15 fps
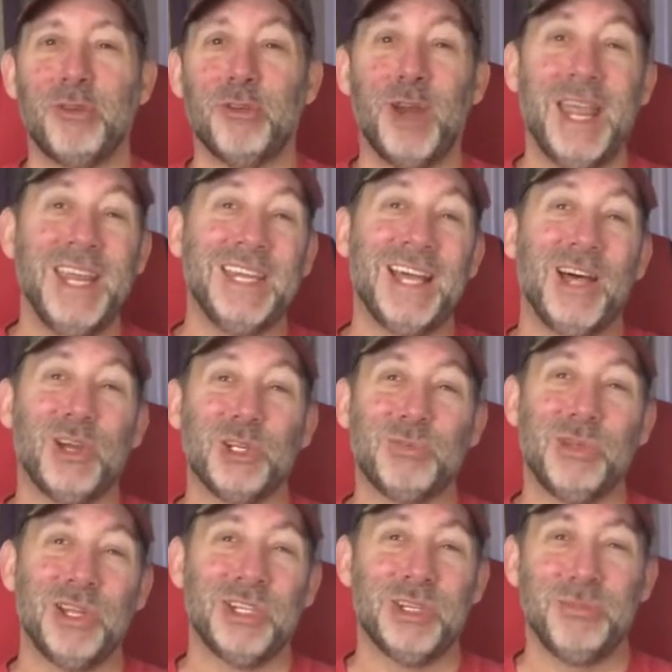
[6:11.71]
for $8
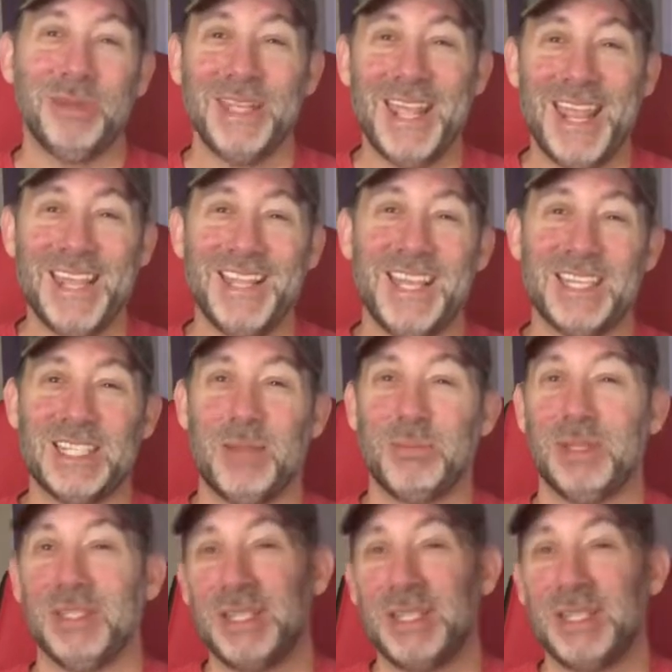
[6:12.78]
plus shipping, and they accepted.